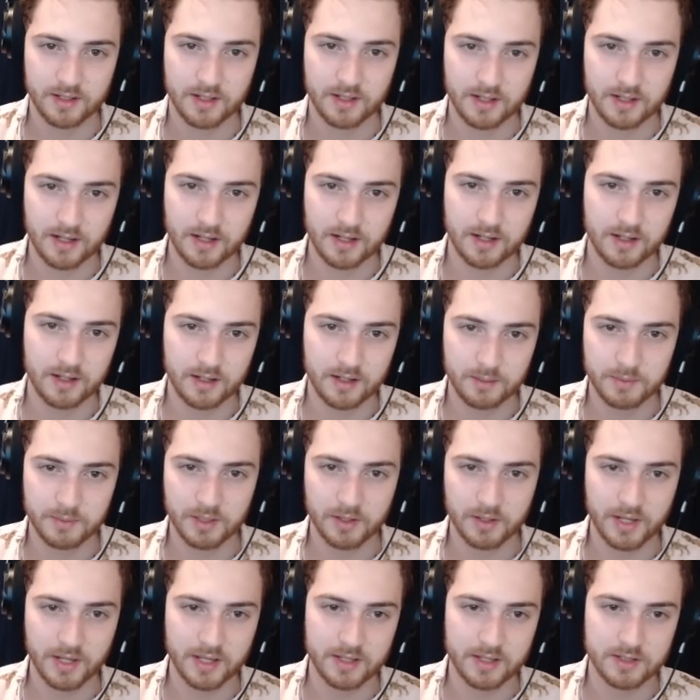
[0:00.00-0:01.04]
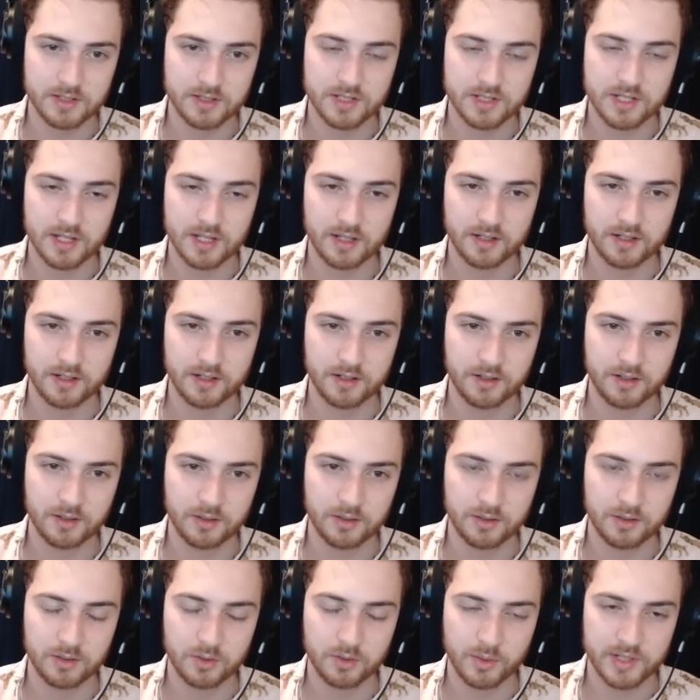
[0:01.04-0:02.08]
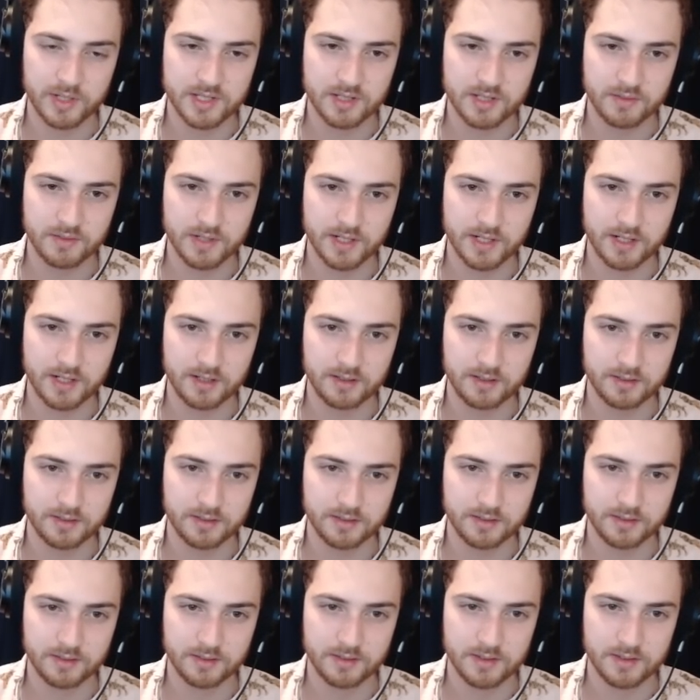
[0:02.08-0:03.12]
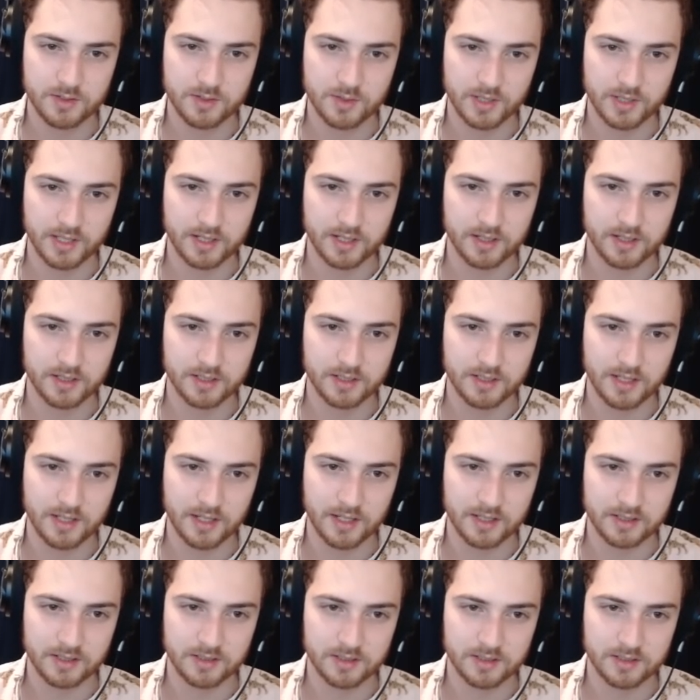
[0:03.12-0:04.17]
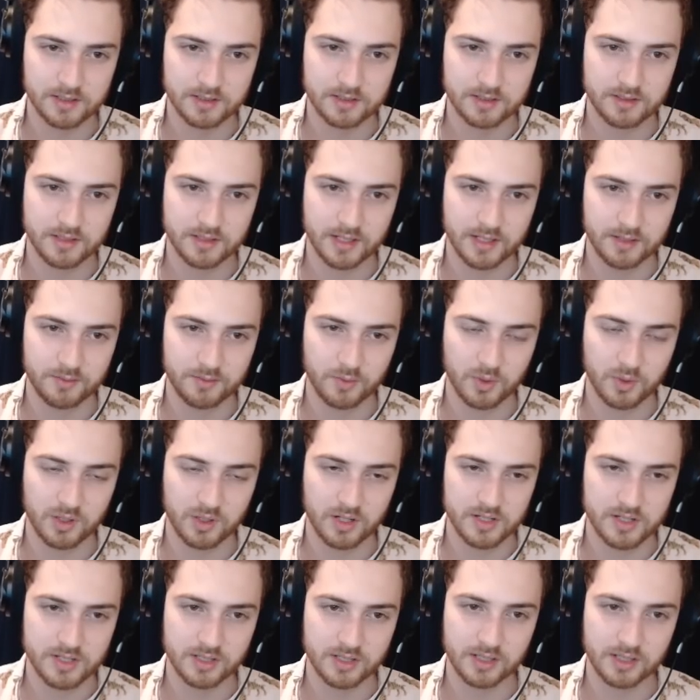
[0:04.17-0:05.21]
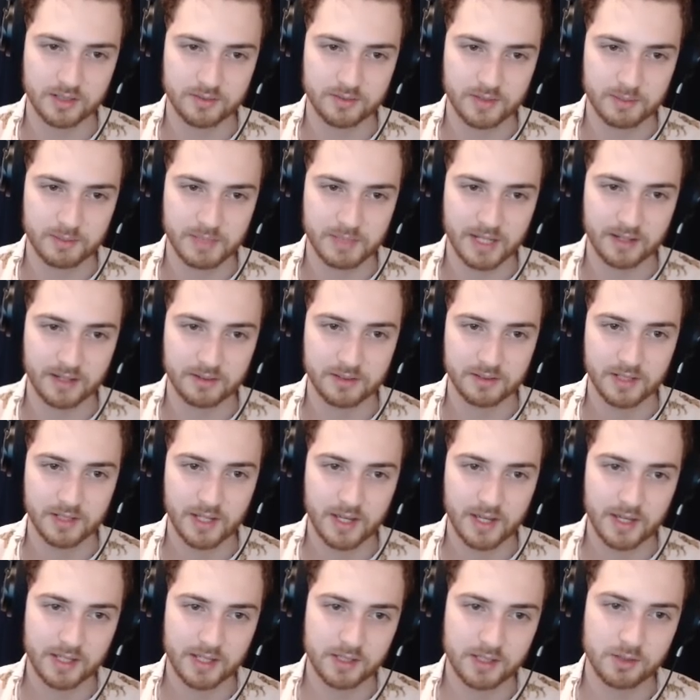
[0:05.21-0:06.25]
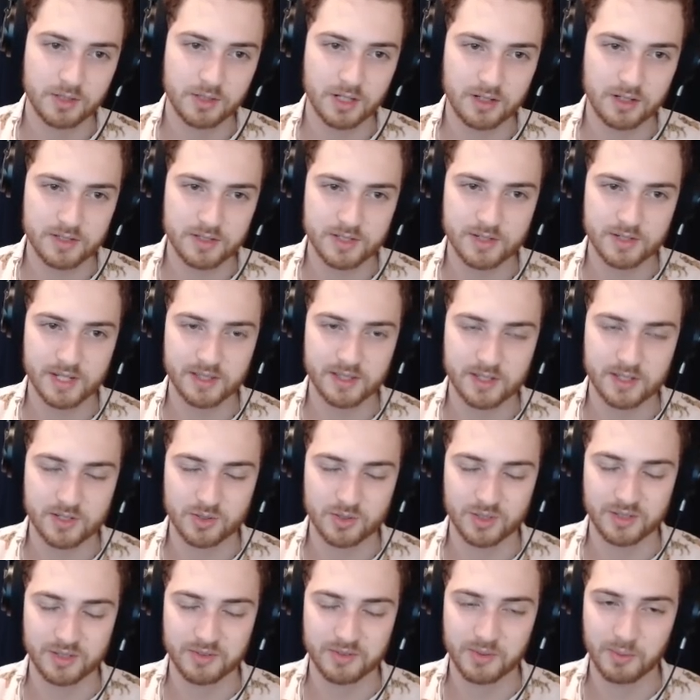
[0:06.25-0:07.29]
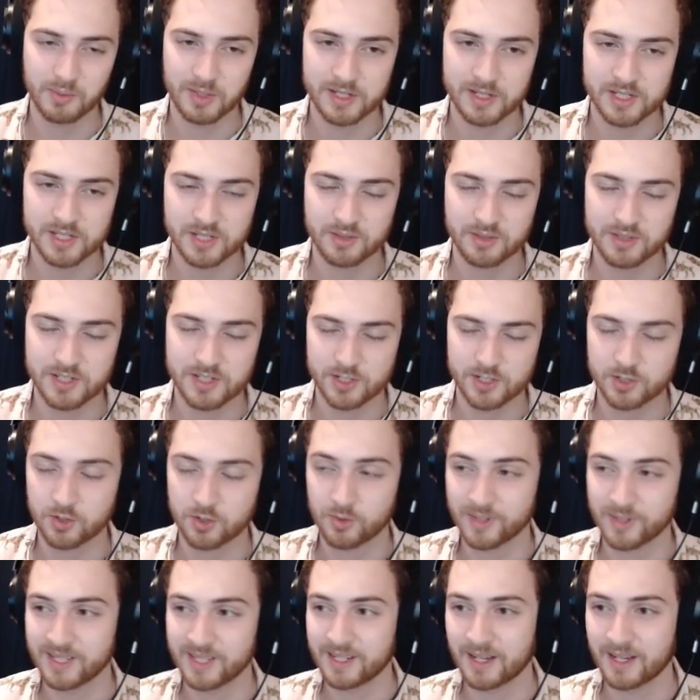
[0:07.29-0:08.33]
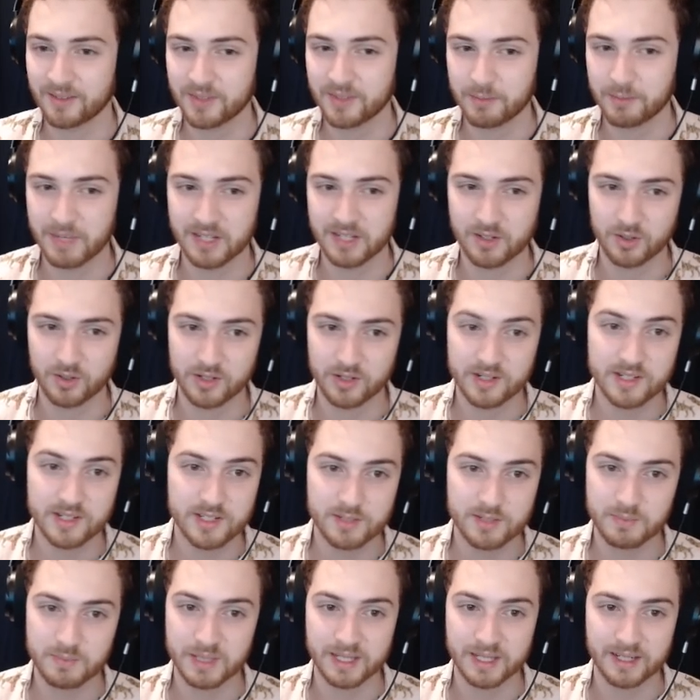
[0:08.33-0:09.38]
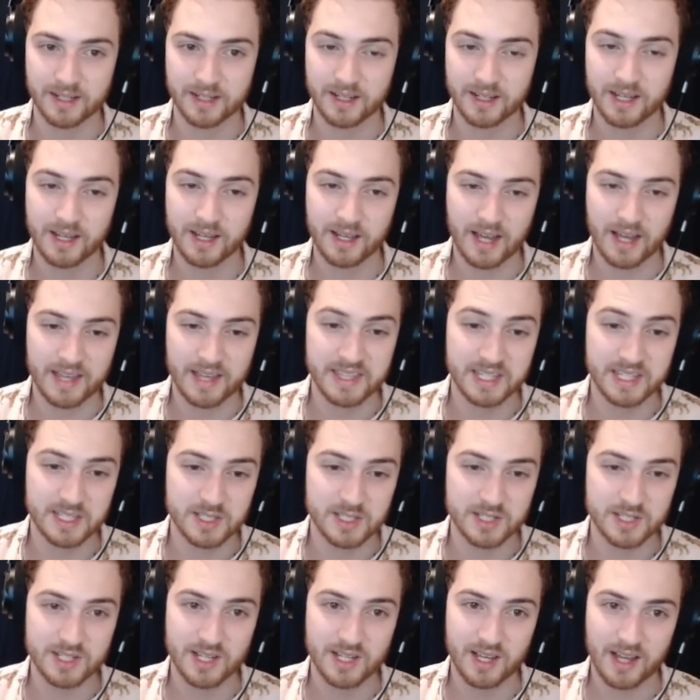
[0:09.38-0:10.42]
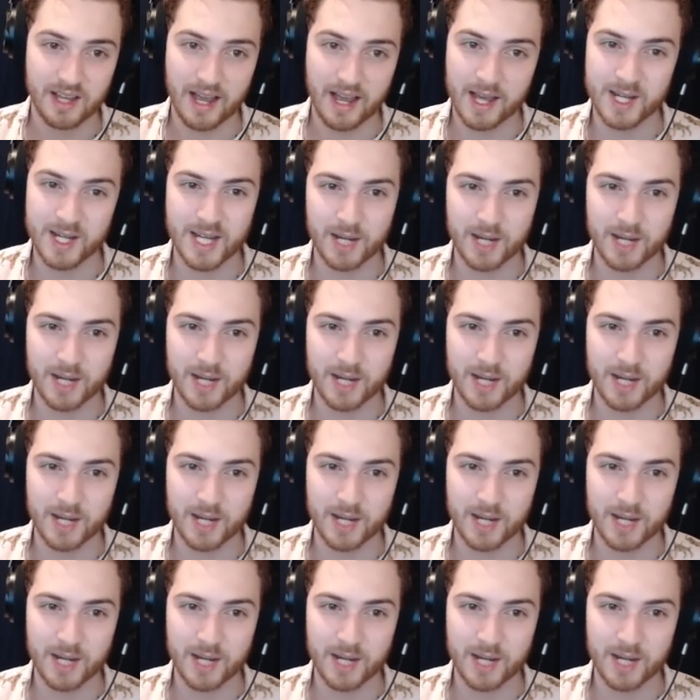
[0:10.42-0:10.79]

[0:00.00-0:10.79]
Okay, so Quicksilver here, really good, and yeah, 4-cost glove, I'm down. You could also take the sword if you want to and just greed out the Pandoras, but I think it's, I